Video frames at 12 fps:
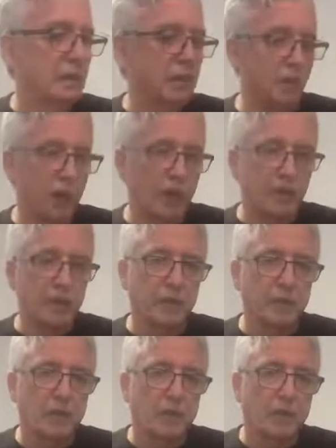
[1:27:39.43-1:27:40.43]
one
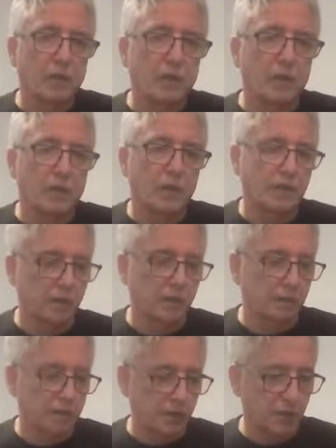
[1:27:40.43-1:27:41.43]
holiday
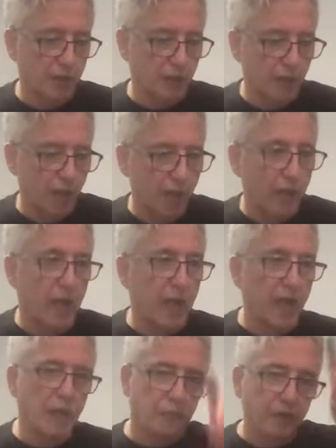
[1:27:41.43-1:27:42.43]
resort, and
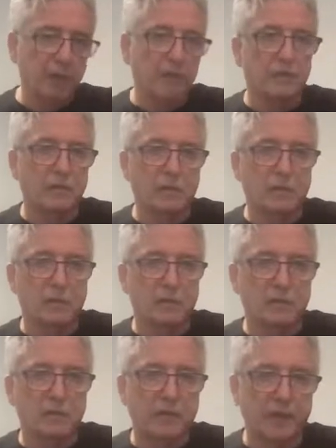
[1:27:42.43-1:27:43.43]
then a bit
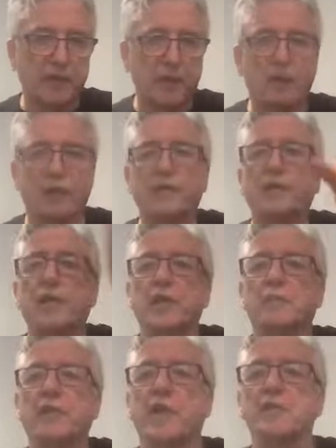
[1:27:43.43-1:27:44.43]
further north on the
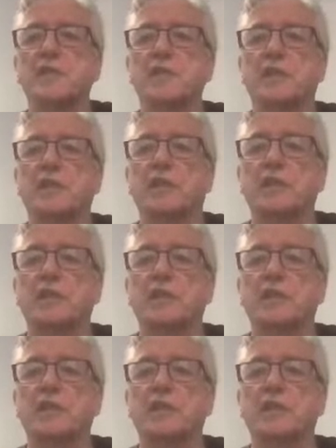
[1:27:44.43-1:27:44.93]
peninsula